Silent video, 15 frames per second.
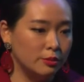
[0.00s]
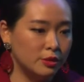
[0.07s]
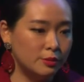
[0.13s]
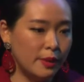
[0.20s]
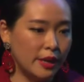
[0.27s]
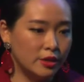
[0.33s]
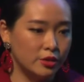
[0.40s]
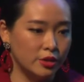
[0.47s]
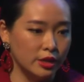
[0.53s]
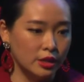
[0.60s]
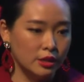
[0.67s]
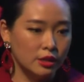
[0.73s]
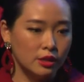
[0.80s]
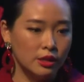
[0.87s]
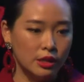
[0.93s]
spattering
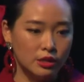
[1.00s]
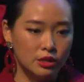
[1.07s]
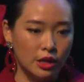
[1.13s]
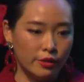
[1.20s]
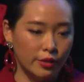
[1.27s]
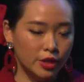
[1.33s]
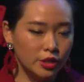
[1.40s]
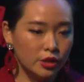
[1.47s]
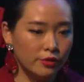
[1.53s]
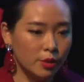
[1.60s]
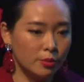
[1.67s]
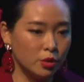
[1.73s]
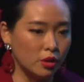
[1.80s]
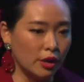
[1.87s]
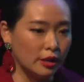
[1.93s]
in direction of
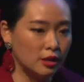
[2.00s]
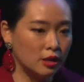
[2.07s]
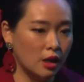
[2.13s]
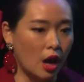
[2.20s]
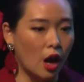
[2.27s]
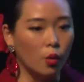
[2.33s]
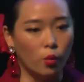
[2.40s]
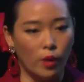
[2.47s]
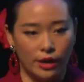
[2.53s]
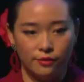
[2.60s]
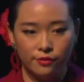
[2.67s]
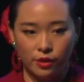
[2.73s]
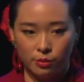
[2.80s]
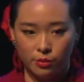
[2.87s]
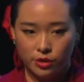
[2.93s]
the bullet
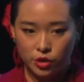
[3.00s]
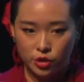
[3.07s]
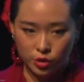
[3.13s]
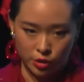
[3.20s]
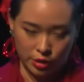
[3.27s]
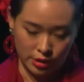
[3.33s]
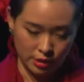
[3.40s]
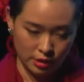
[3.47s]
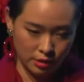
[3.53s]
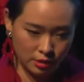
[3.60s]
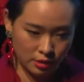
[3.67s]
away from the shooter.